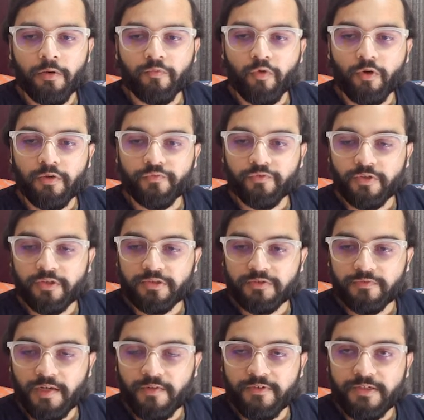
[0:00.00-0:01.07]
for
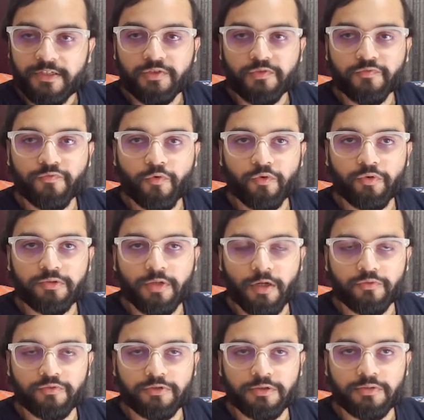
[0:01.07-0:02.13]
first 5 it is
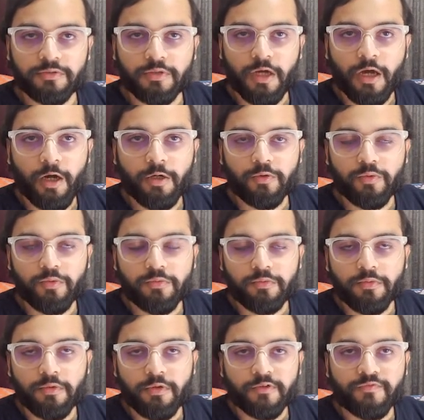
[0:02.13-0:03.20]
4000. How?
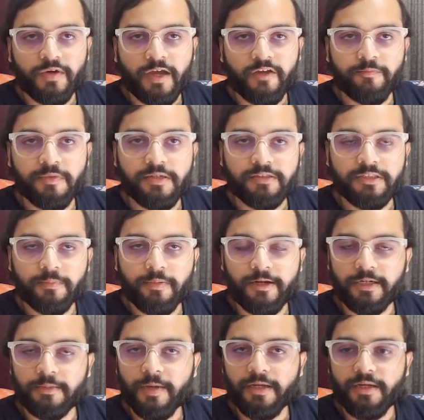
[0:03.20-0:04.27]
5
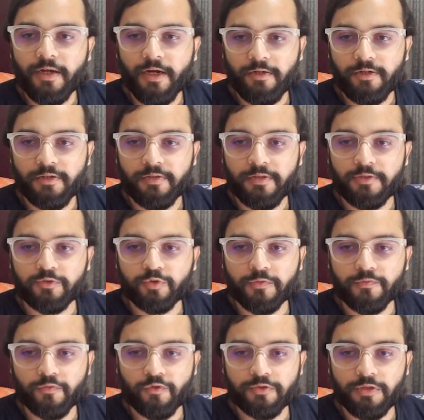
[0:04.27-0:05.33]
multiplied by 800, so
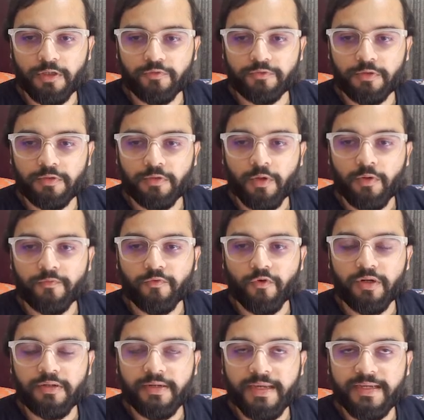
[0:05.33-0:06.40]
4000.
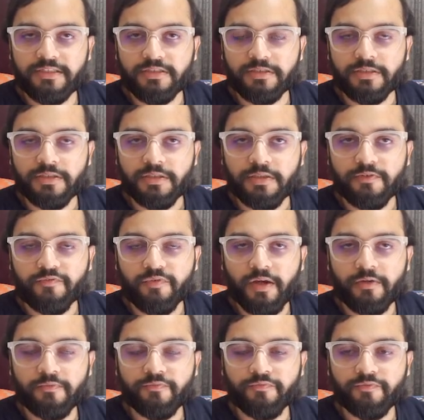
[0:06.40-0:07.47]
For next
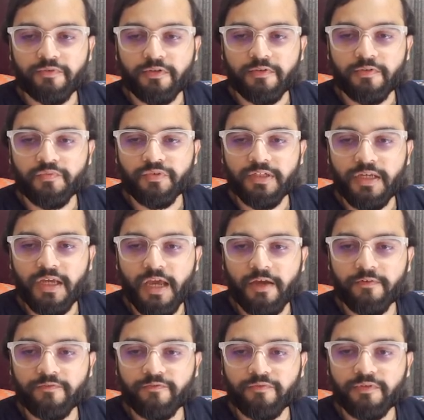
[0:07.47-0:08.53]
5 we
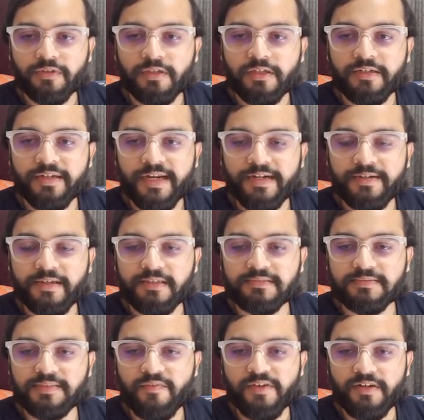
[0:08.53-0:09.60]
have rate as
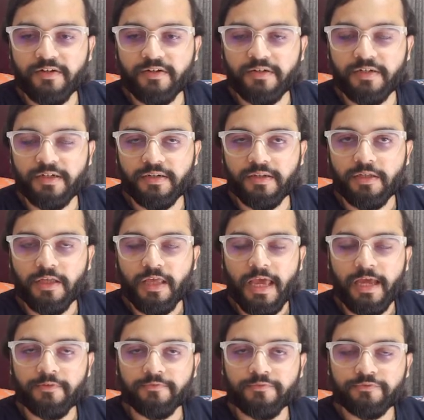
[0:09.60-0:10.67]
700,
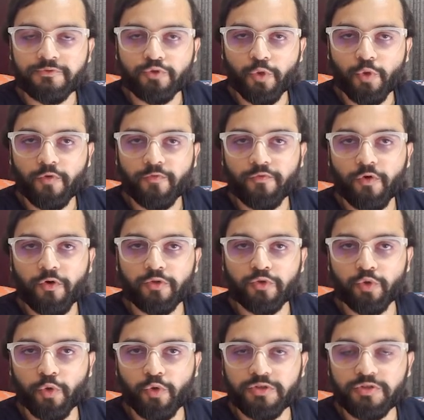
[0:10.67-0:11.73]
and so for
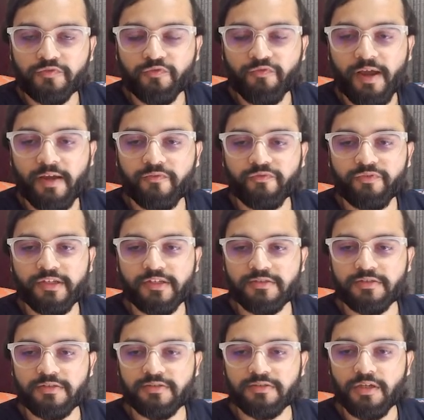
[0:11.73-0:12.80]
those 5
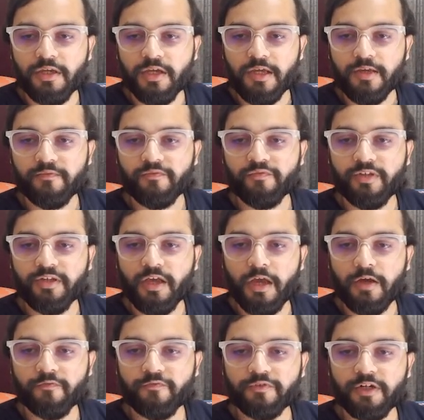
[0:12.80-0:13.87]
kgs we
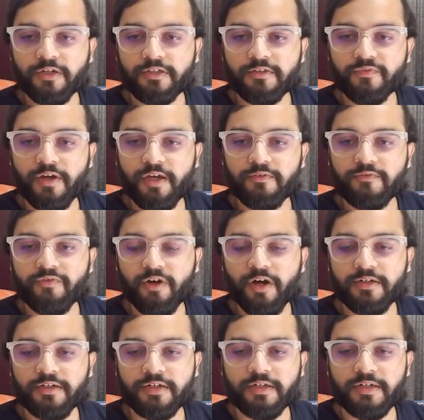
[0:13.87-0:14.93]
have
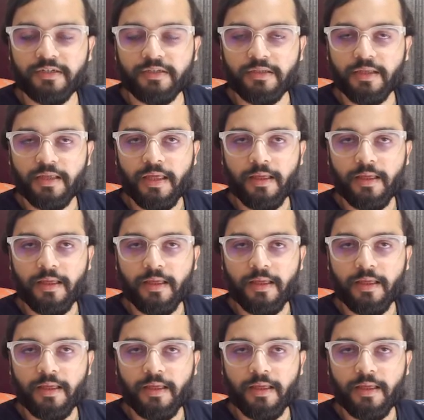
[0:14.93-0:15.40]
3500